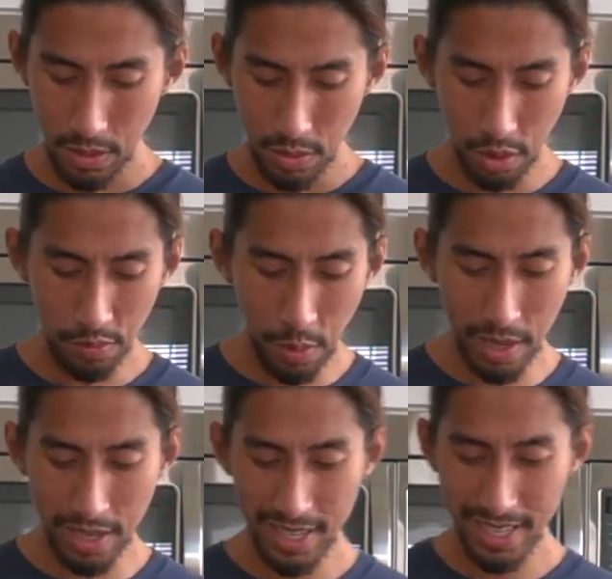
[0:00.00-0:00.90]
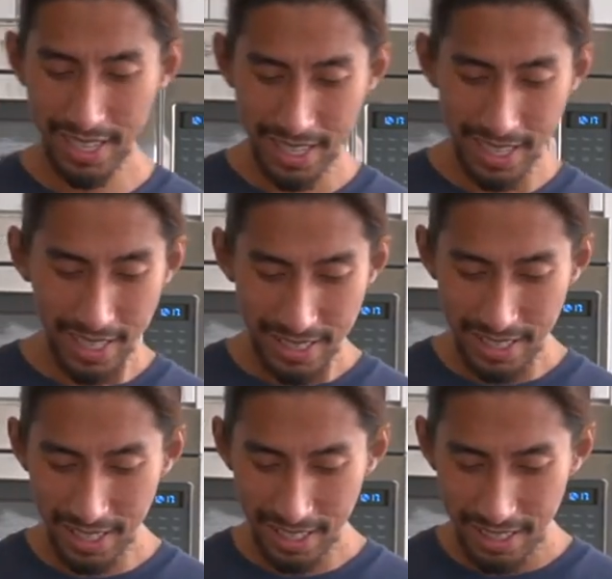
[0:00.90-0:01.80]
Two of one.
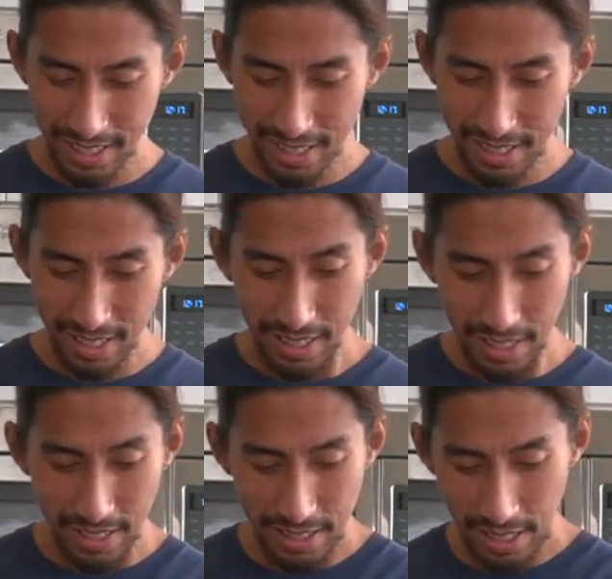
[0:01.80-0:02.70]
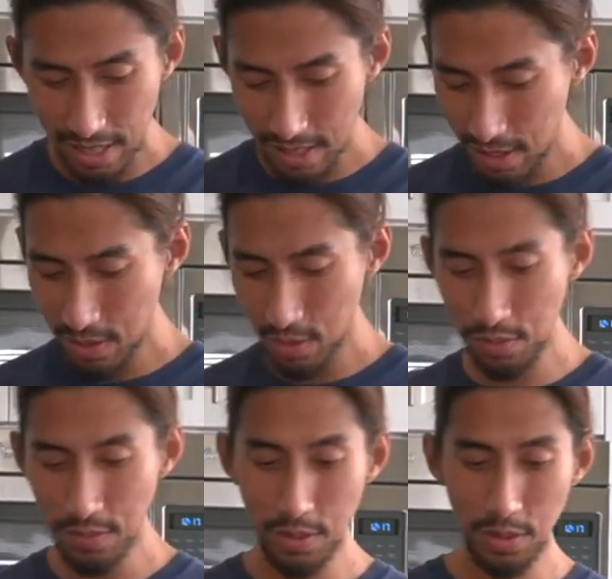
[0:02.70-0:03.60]
See? It's like the two
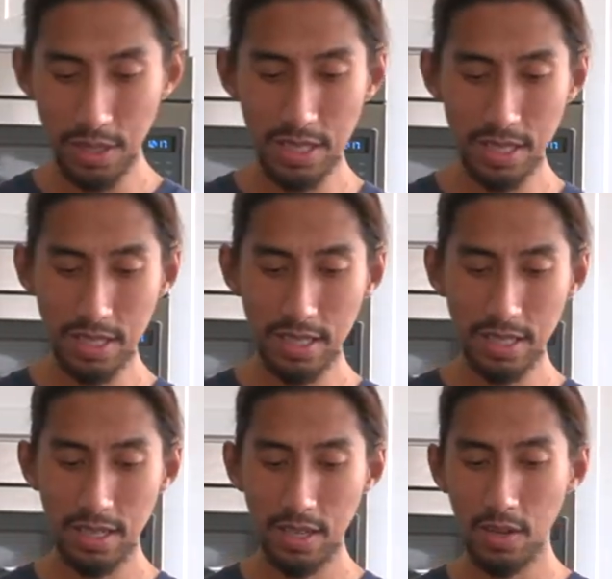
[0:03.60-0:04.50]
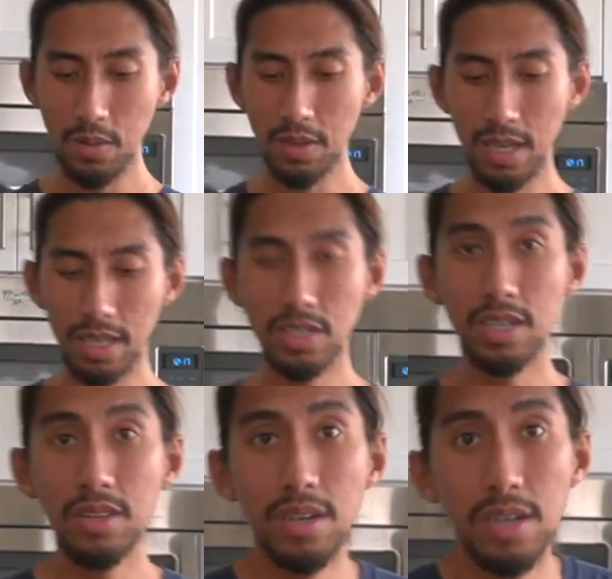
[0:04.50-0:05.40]
of you are just looking at each
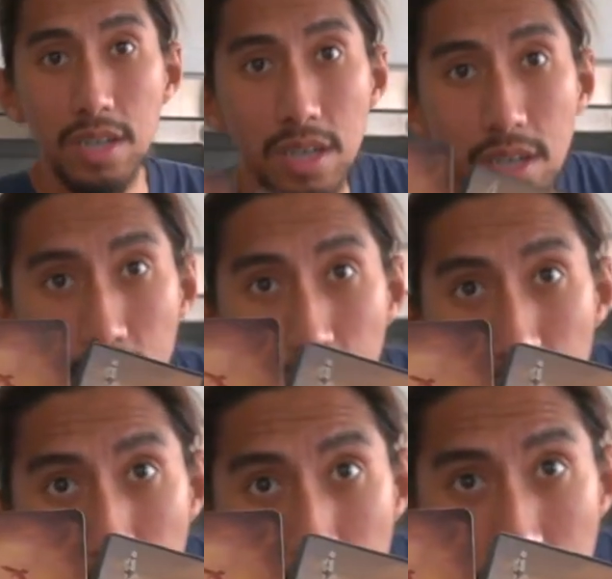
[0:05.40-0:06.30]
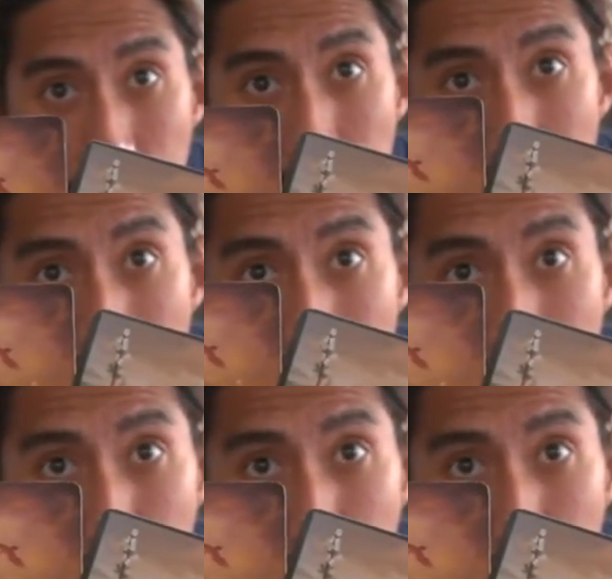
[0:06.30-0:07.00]
other from a distance.